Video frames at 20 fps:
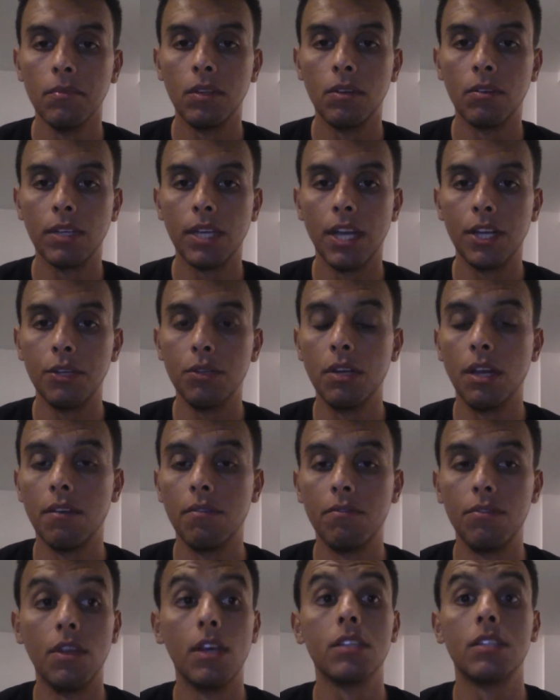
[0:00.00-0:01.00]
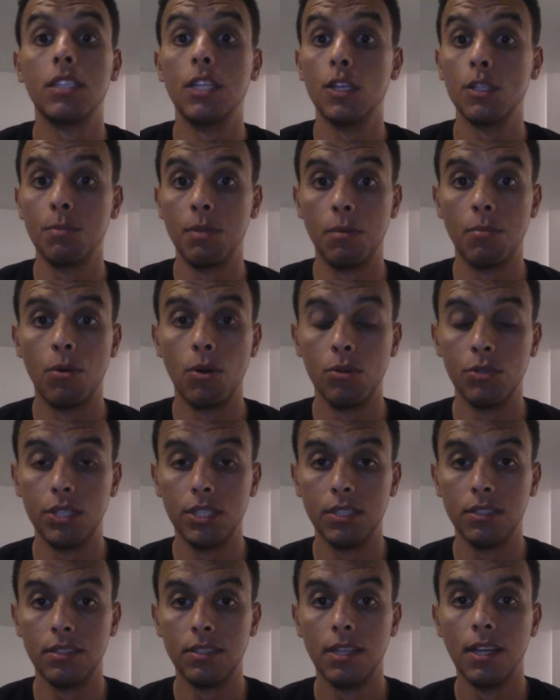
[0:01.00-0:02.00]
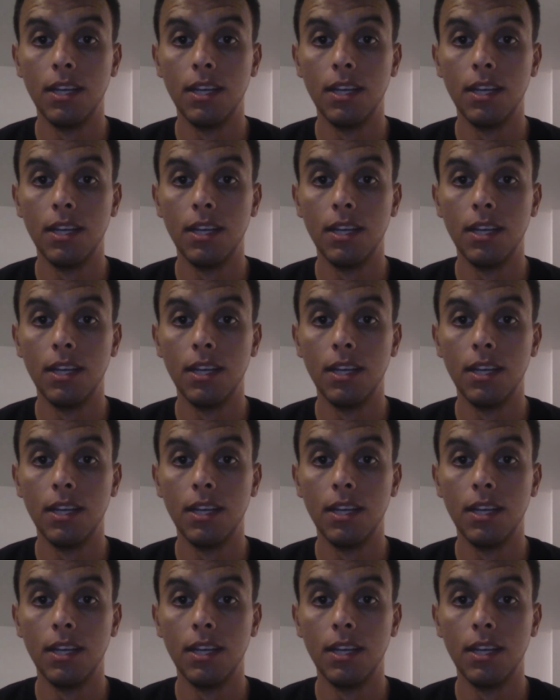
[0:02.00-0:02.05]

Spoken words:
okay, and you have a salesman approach you,